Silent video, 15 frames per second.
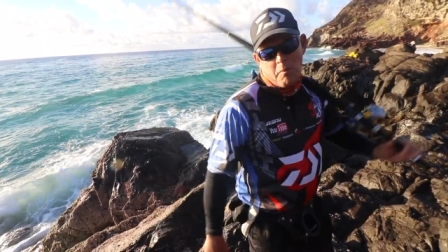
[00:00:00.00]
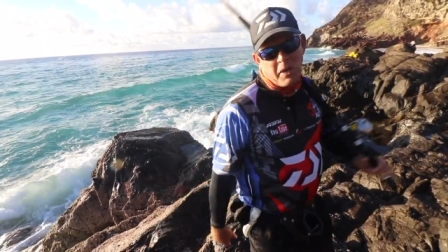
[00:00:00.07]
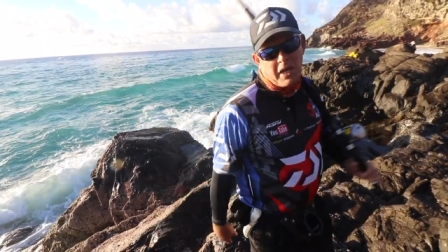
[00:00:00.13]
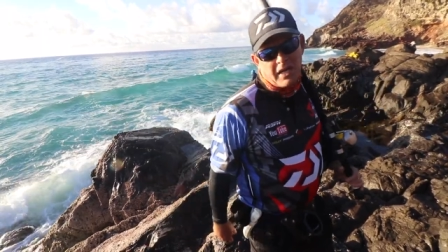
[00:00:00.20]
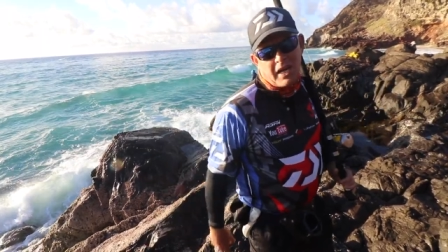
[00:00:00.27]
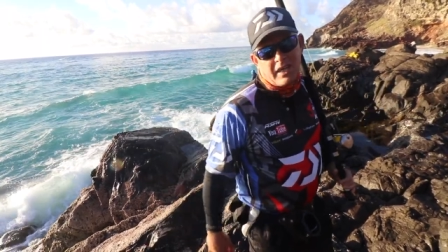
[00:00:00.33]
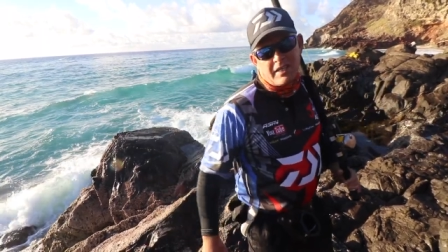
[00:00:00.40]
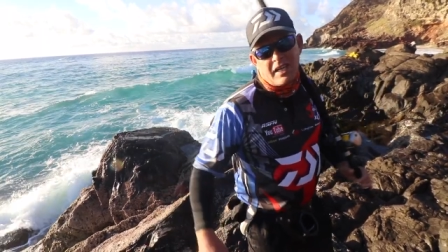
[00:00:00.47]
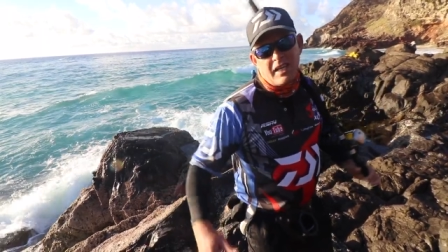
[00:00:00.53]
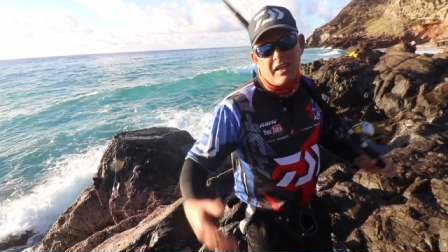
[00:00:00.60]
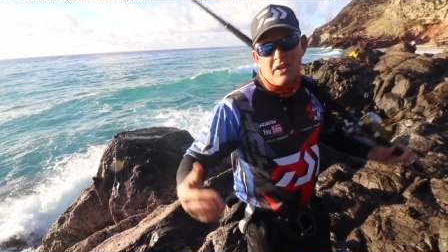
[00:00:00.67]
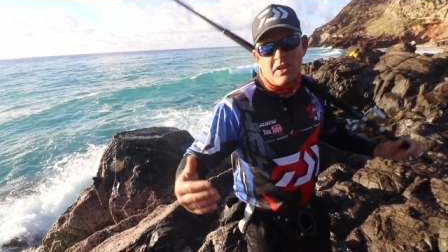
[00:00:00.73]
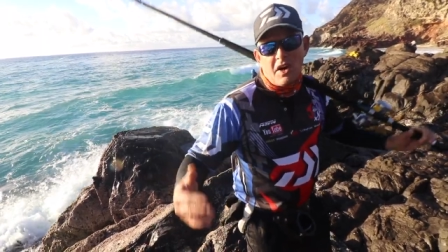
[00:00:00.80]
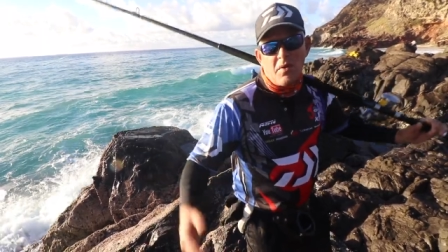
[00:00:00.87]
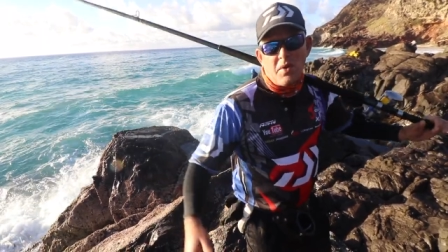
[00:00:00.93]
but
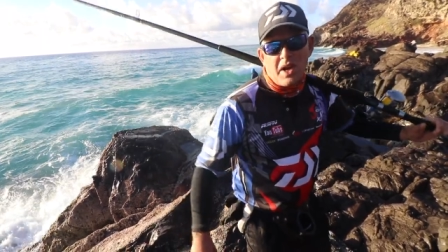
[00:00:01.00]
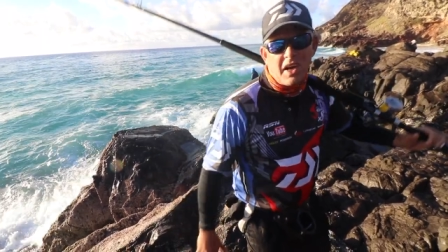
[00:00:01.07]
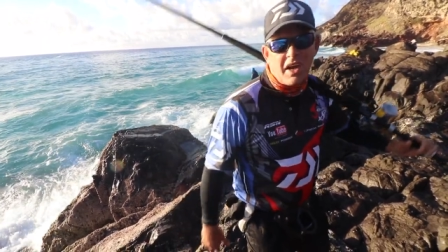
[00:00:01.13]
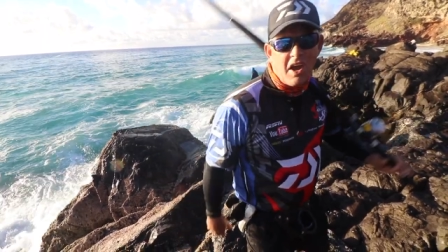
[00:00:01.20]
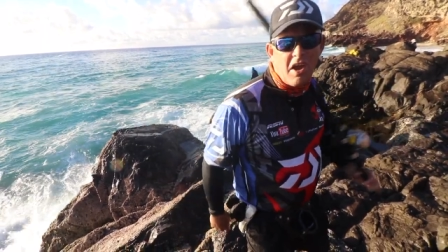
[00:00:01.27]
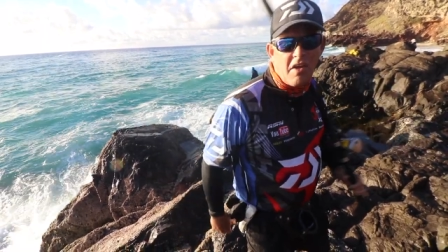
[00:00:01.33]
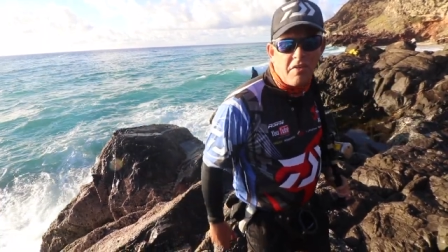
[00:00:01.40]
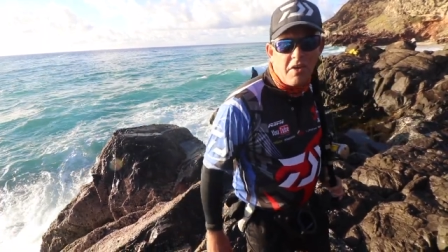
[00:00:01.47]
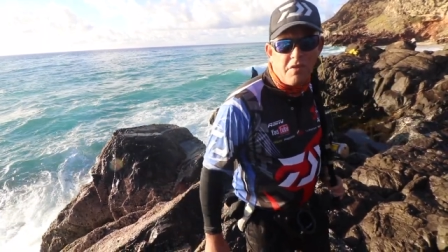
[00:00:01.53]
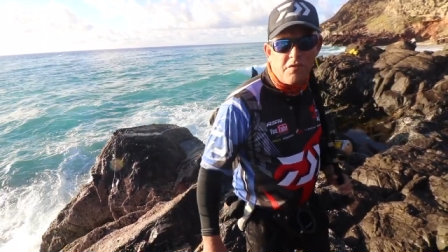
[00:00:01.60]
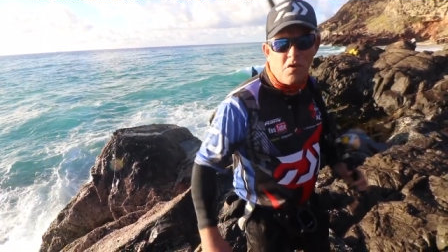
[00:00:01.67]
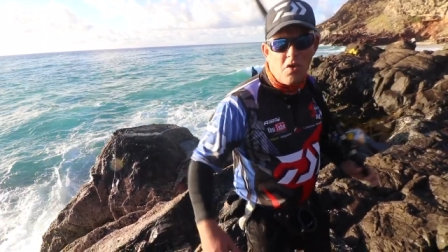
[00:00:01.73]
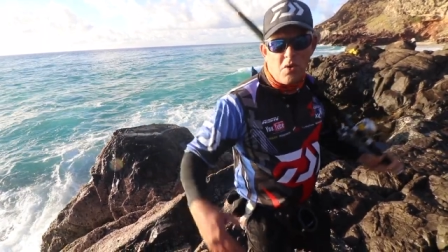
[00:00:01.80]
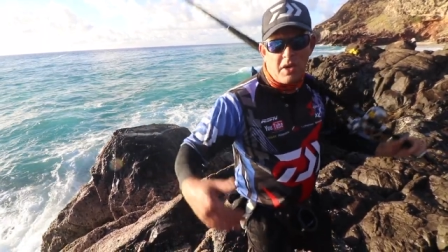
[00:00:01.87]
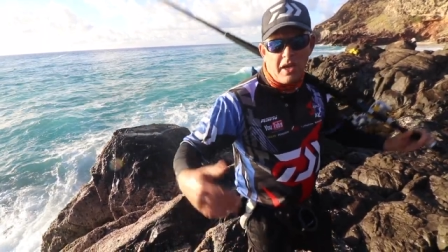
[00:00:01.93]
ideally you don't want to go over a
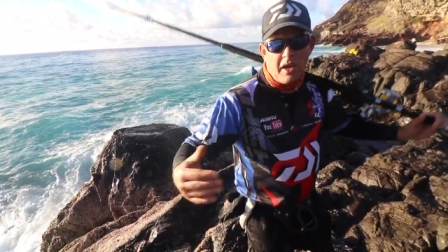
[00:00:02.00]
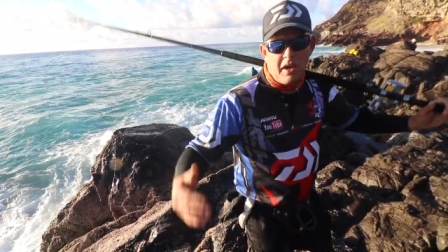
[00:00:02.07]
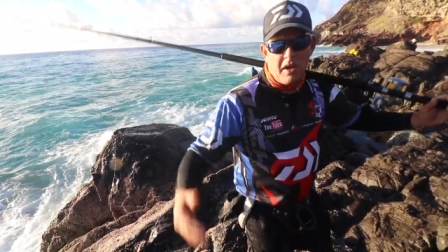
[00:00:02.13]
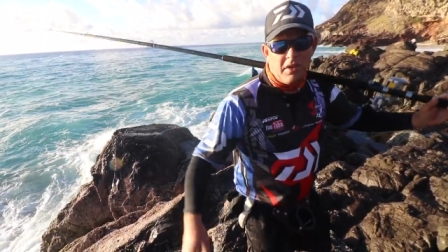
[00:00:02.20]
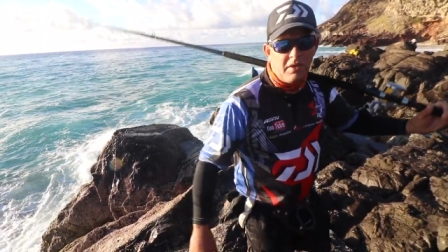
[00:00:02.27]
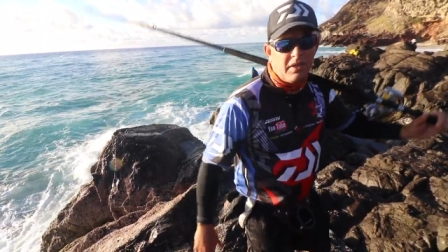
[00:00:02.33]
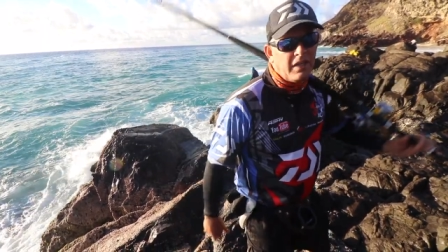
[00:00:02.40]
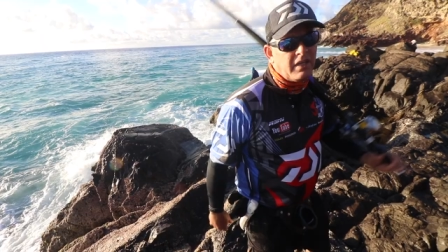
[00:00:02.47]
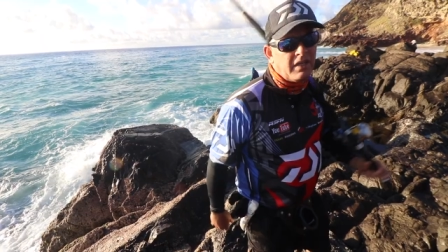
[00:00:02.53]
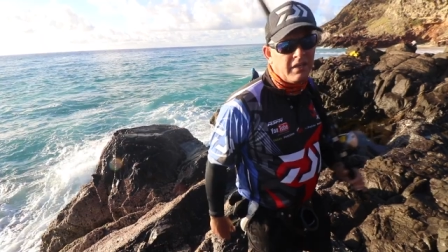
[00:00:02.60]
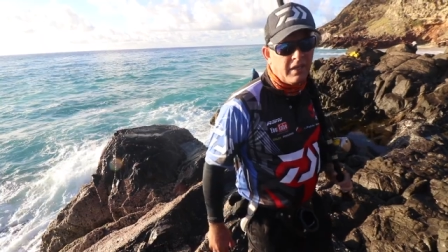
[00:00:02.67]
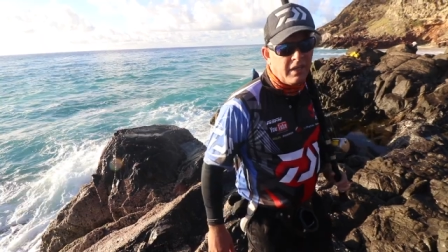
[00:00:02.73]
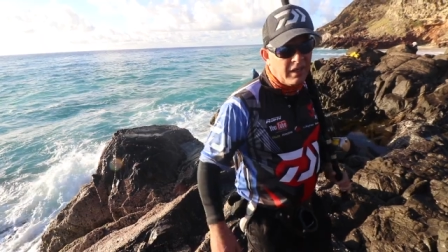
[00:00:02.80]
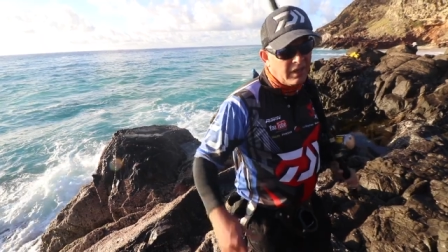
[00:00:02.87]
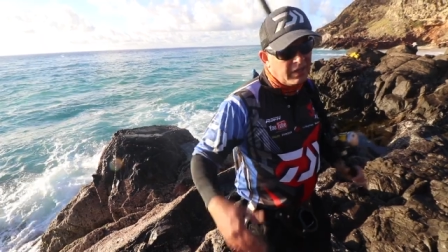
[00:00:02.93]
4 kilo,
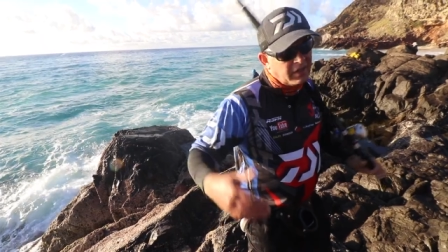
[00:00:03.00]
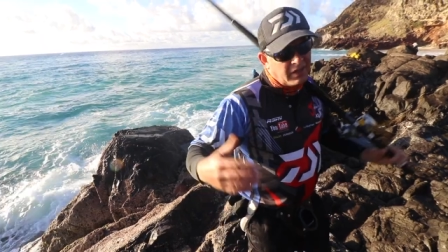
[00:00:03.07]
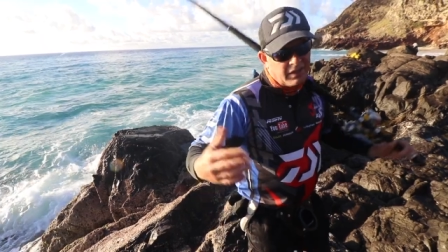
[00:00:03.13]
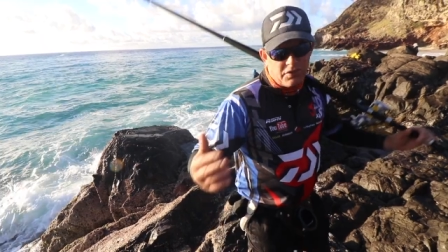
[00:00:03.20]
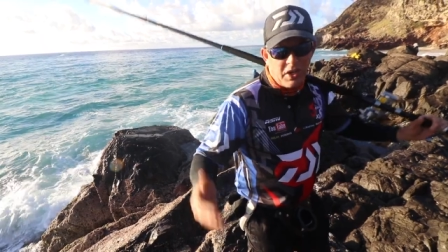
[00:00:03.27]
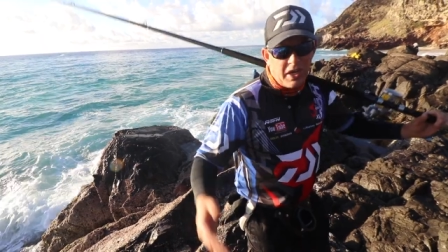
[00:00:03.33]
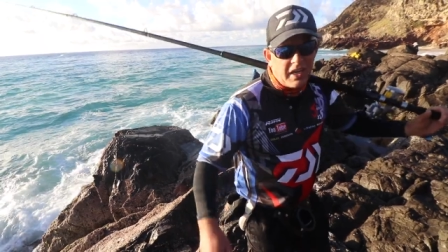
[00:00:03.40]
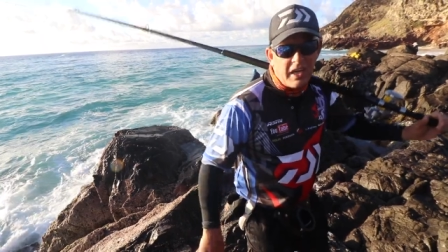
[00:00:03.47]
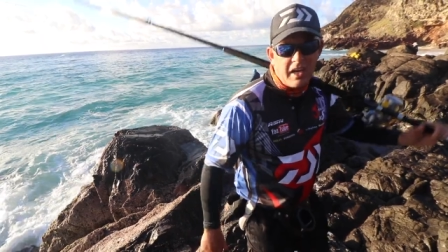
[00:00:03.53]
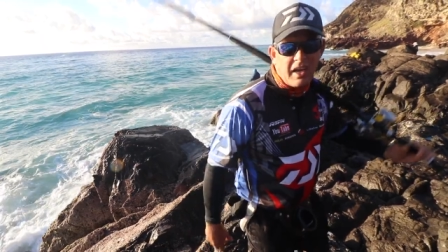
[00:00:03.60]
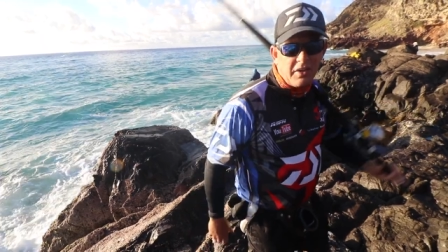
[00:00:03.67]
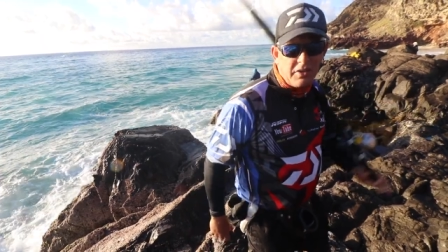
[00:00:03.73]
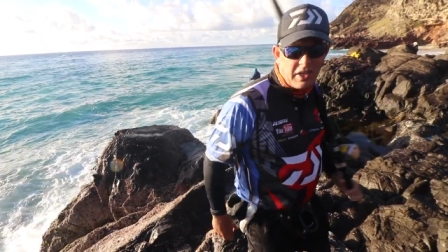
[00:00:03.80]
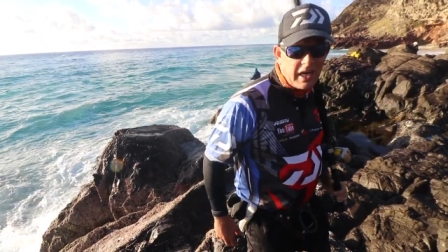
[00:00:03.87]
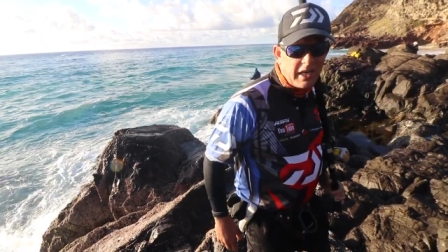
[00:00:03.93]
3
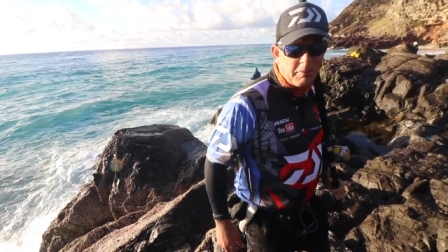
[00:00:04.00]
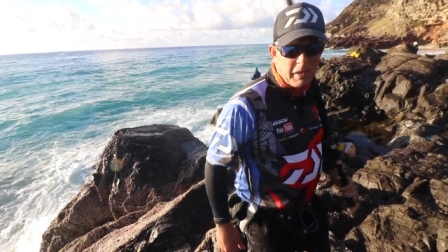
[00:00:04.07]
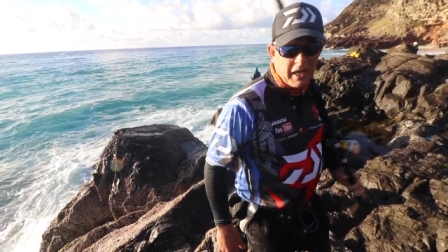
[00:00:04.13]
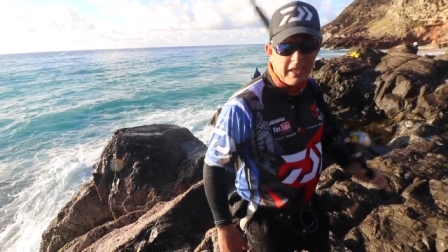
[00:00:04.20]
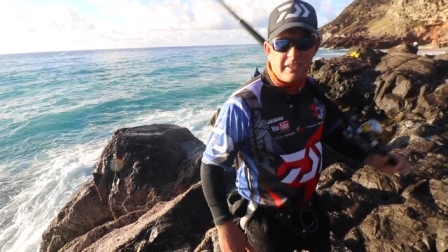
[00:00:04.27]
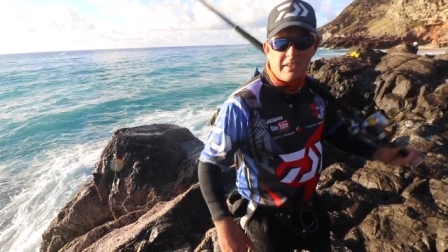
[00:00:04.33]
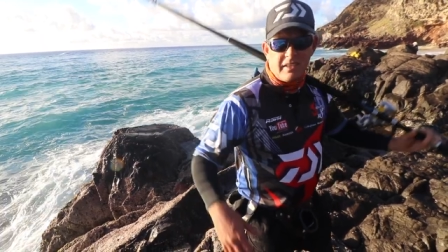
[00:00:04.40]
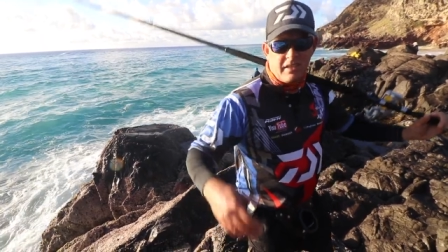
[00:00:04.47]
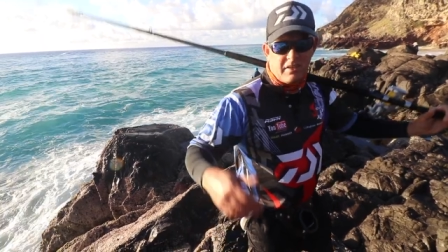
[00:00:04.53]
kilo dead bait,